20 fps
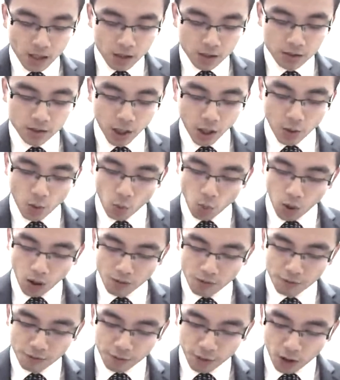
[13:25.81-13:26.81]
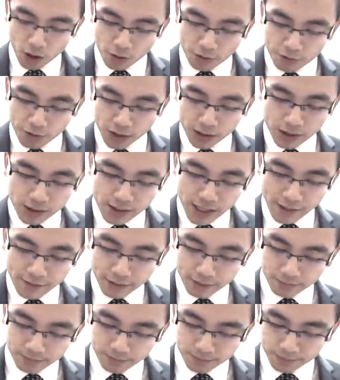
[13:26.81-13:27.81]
So 1,437,